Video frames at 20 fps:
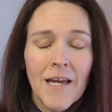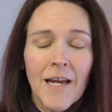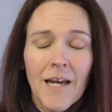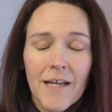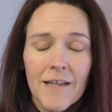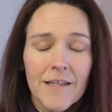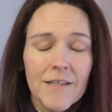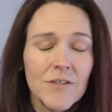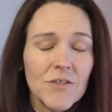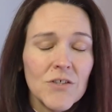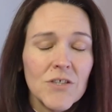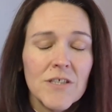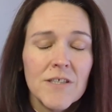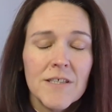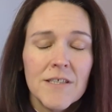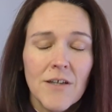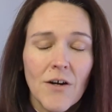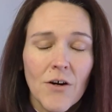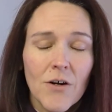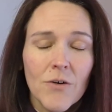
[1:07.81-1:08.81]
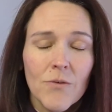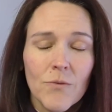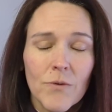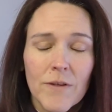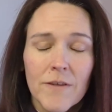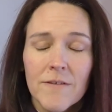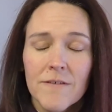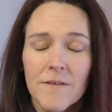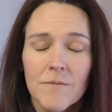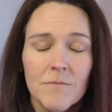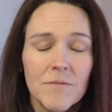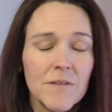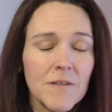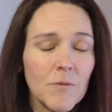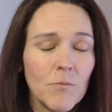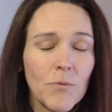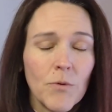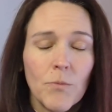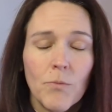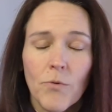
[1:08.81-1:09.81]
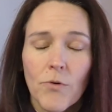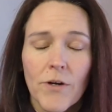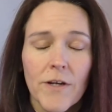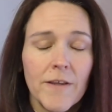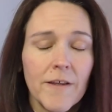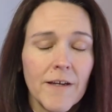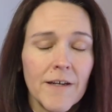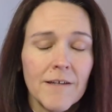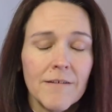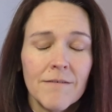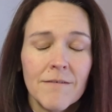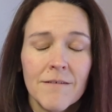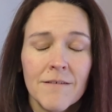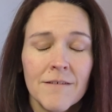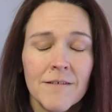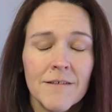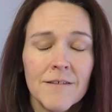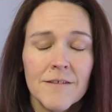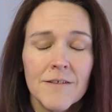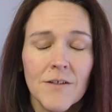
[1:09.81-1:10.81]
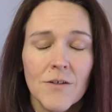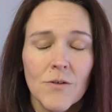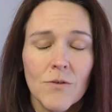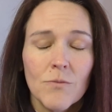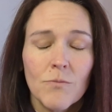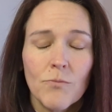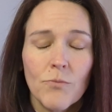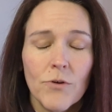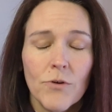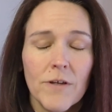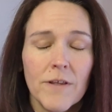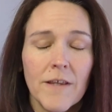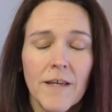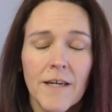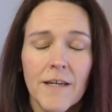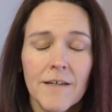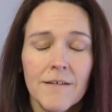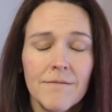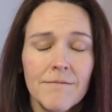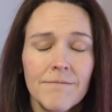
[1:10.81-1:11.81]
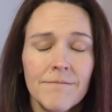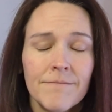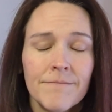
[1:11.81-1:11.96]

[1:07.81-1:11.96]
And let's just start with some simple breathing. So breathe in